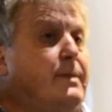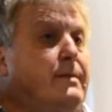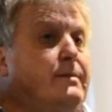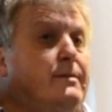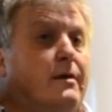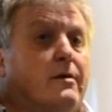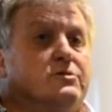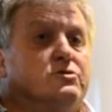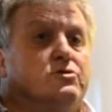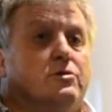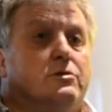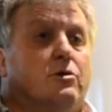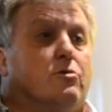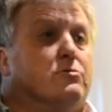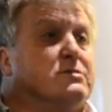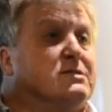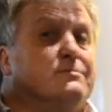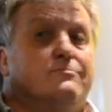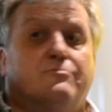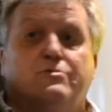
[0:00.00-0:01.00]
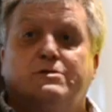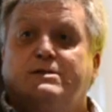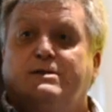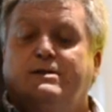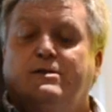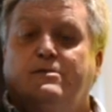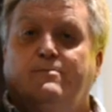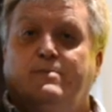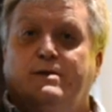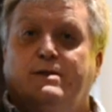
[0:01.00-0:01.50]
Nigel Lawson would
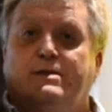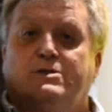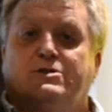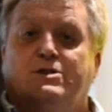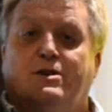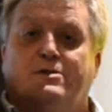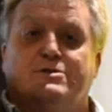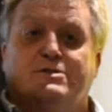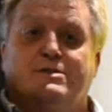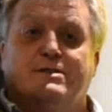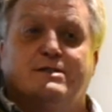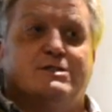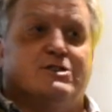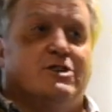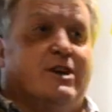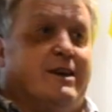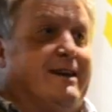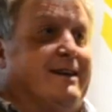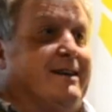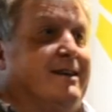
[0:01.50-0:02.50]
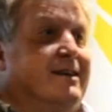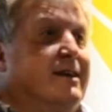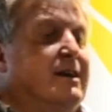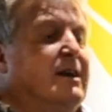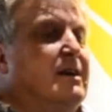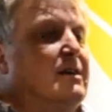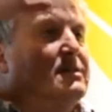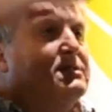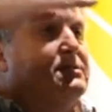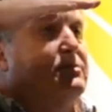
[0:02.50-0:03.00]
still be the Chancellor of the Exchequer.
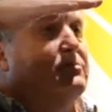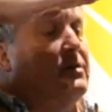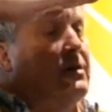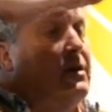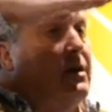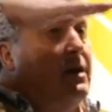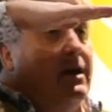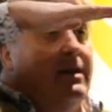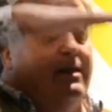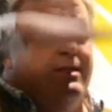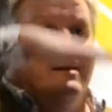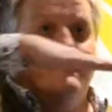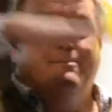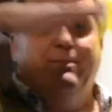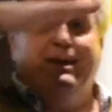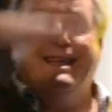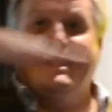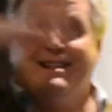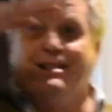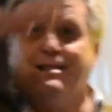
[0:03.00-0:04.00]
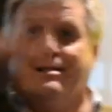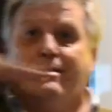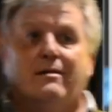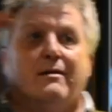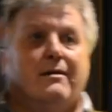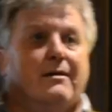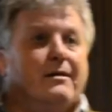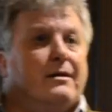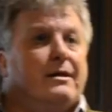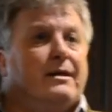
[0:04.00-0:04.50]
So in the
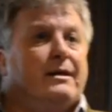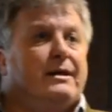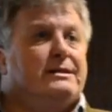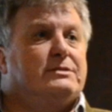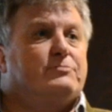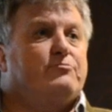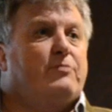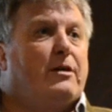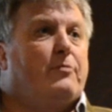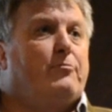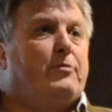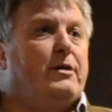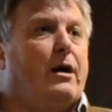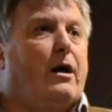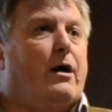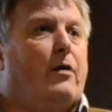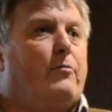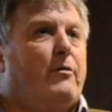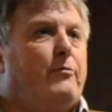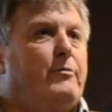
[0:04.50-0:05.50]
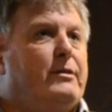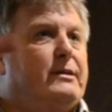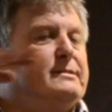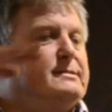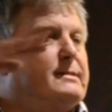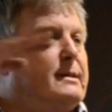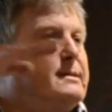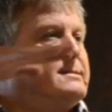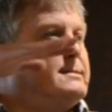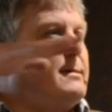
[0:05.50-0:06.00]
middle is where we are, where we can
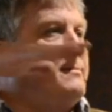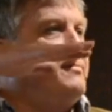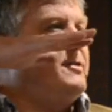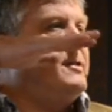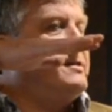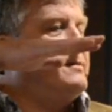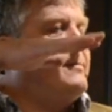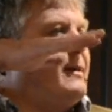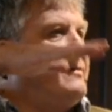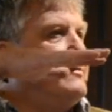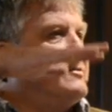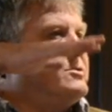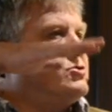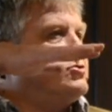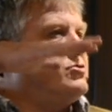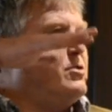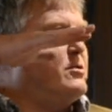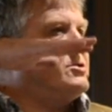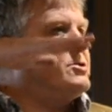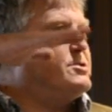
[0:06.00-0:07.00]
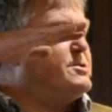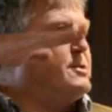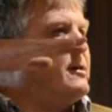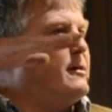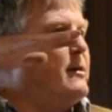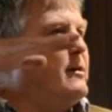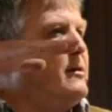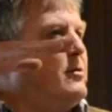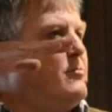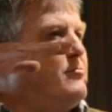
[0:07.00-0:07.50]
say something about the
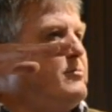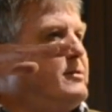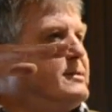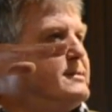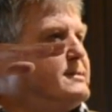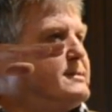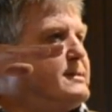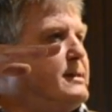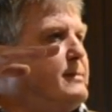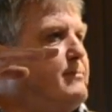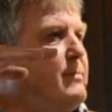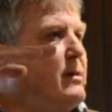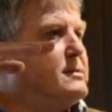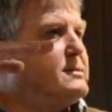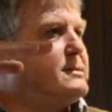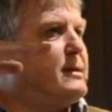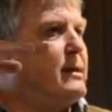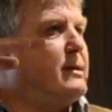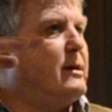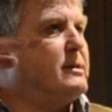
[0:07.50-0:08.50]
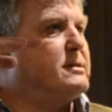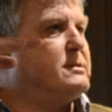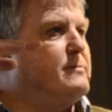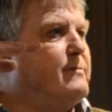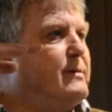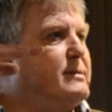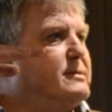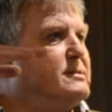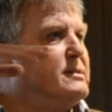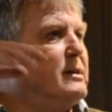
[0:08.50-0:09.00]
structure we can see amongst our
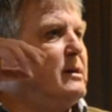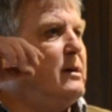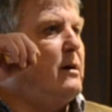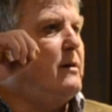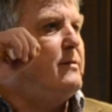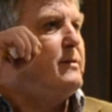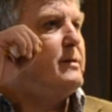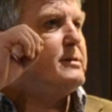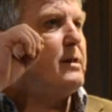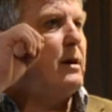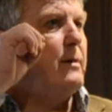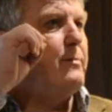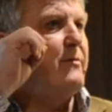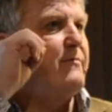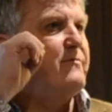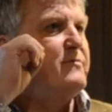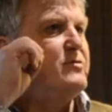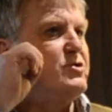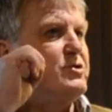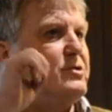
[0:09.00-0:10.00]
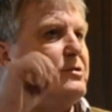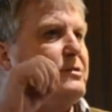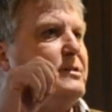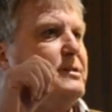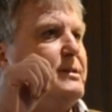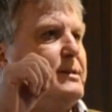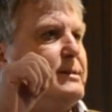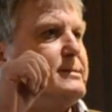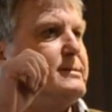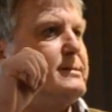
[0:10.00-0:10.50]
customer bases and the type of
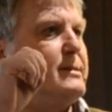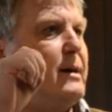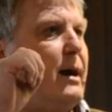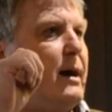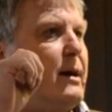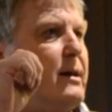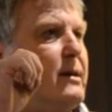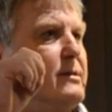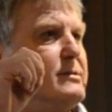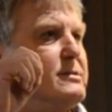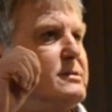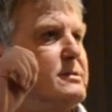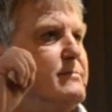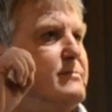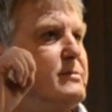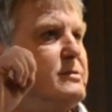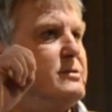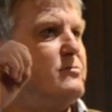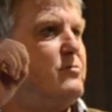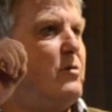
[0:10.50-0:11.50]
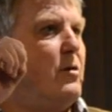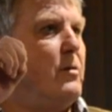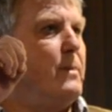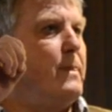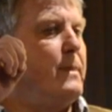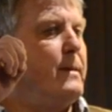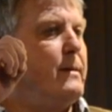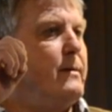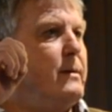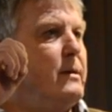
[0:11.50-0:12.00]
journeys that our customers are on.
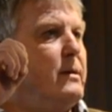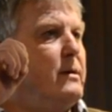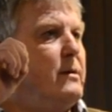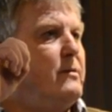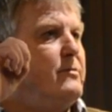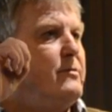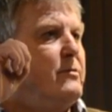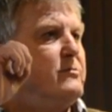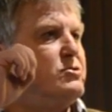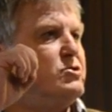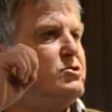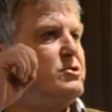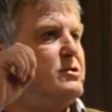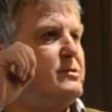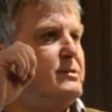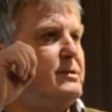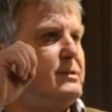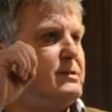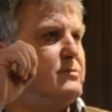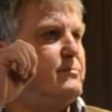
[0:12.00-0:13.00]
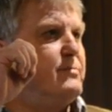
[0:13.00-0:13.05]
And those journeys will